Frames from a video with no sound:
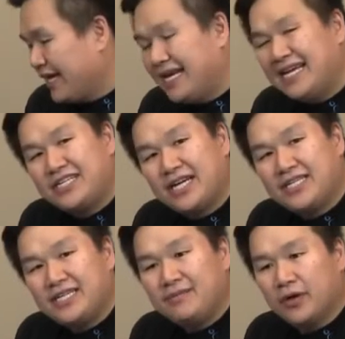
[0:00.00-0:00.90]
In
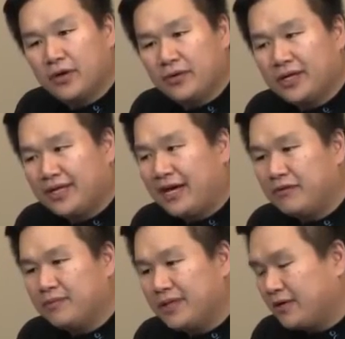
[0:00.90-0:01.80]
HID mode, that
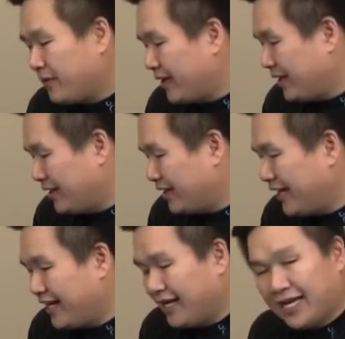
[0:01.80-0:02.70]
would be quite a
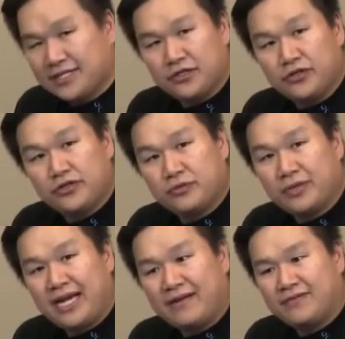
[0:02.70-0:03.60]
headache, as the user
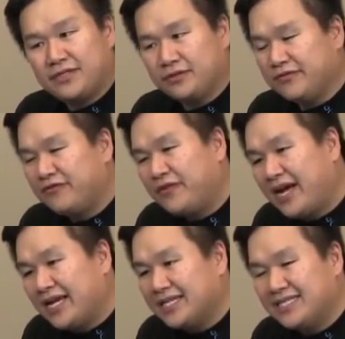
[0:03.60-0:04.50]
would have to
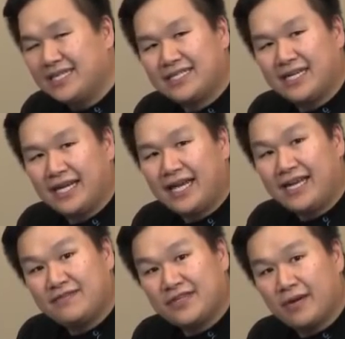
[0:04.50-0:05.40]
define and dictate
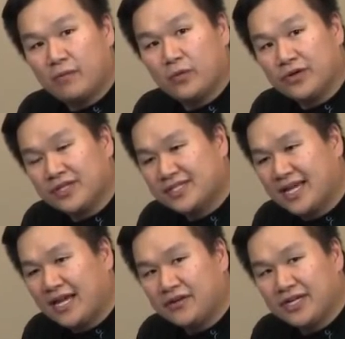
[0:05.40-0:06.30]
ahead of time where the
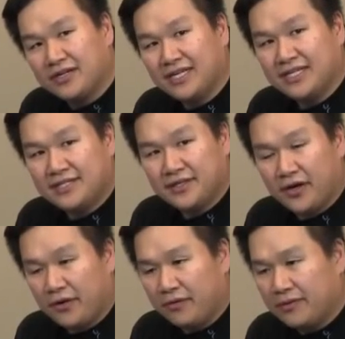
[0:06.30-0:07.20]
scanner data needs to
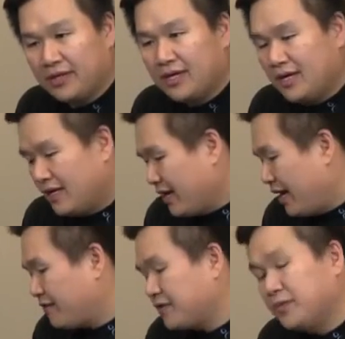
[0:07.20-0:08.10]
go.
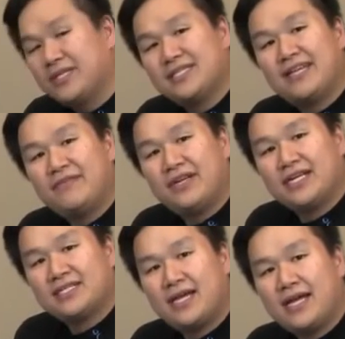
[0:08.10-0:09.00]
However, with the
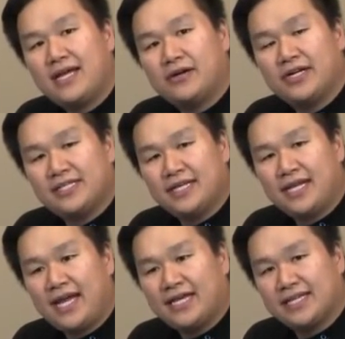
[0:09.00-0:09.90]
7xi and our
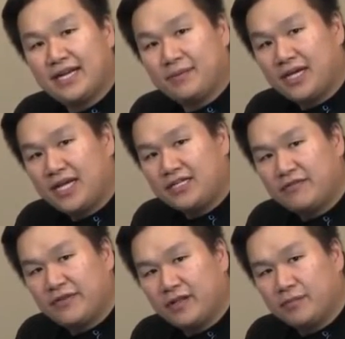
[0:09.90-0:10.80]
SDK as an application
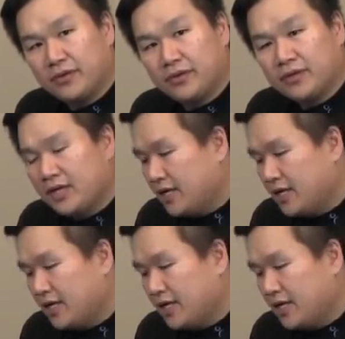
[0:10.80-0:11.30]
developer,